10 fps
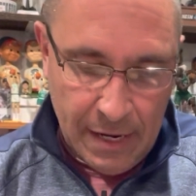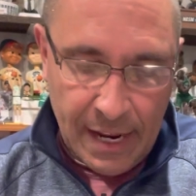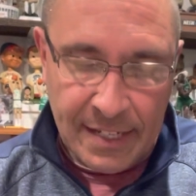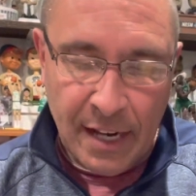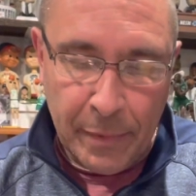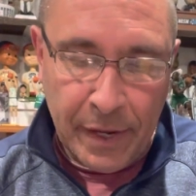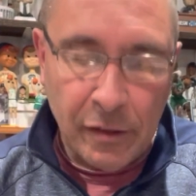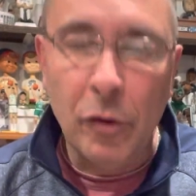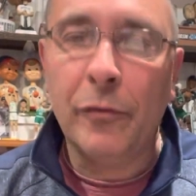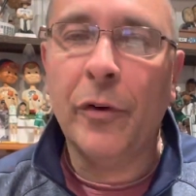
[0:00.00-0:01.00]
Next up, we get
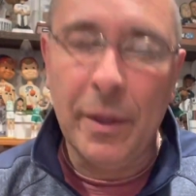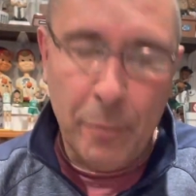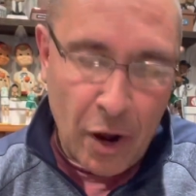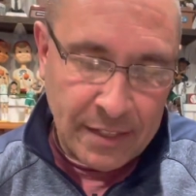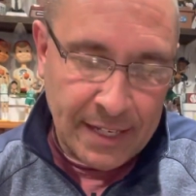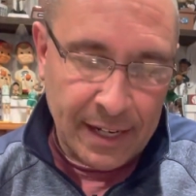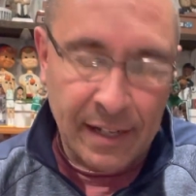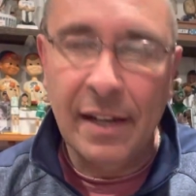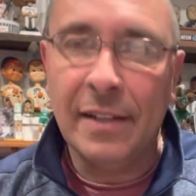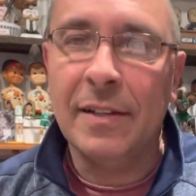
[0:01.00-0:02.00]
little Freddie Patek
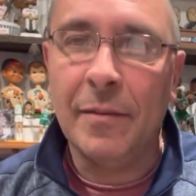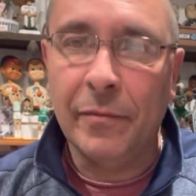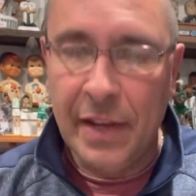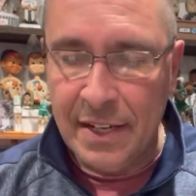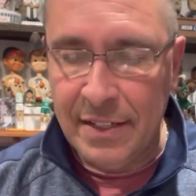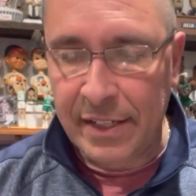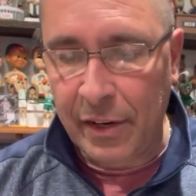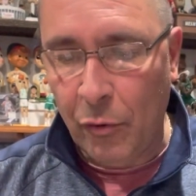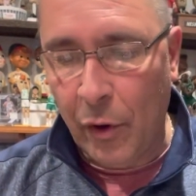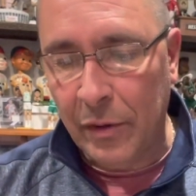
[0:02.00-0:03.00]
of the Kansas City
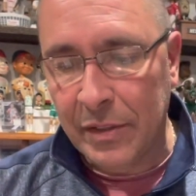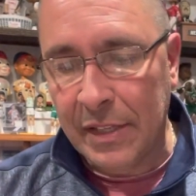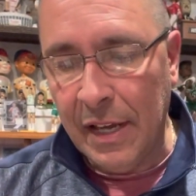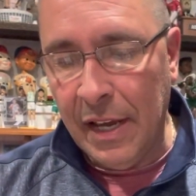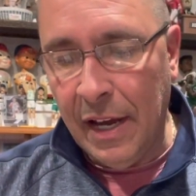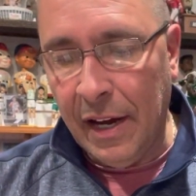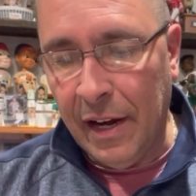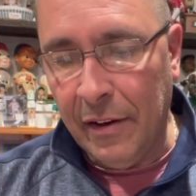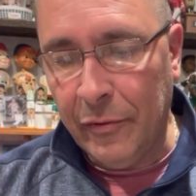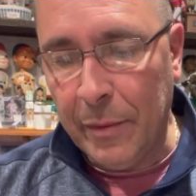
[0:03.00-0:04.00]
Royals.
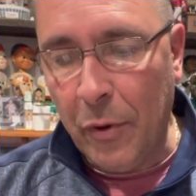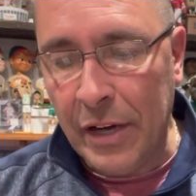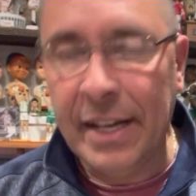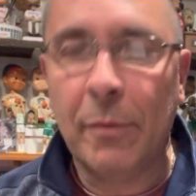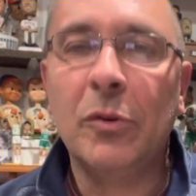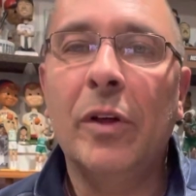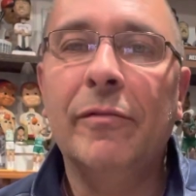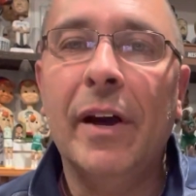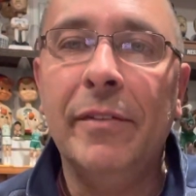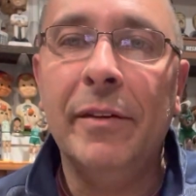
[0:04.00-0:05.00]
Fred Patek was only
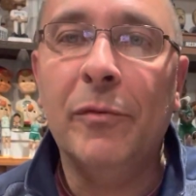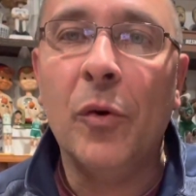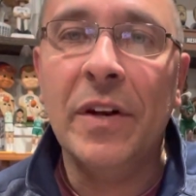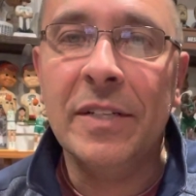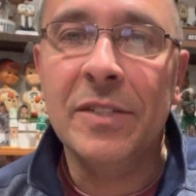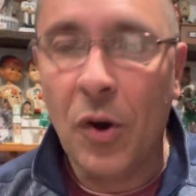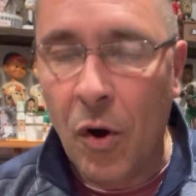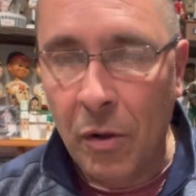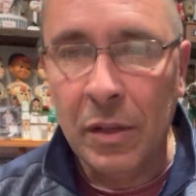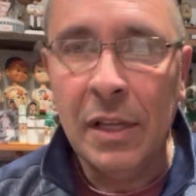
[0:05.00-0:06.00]
5 feet 4 inches
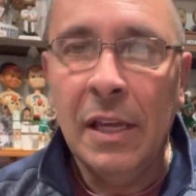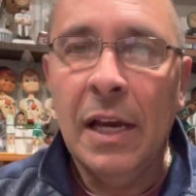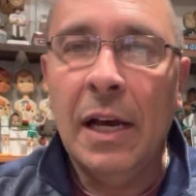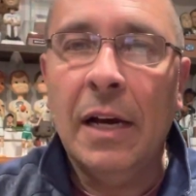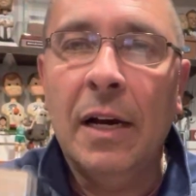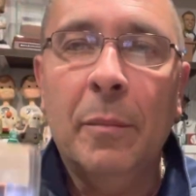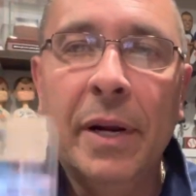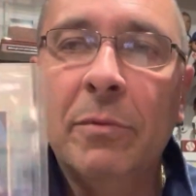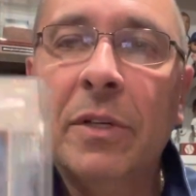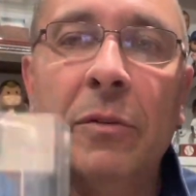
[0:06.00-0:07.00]
tall, but
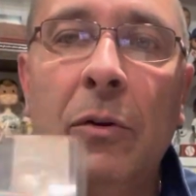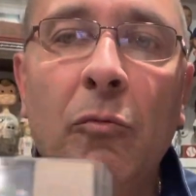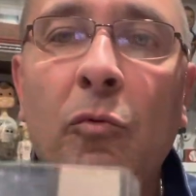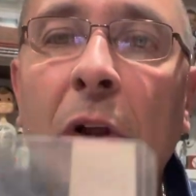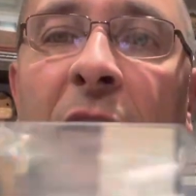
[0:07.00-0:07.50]
he was a really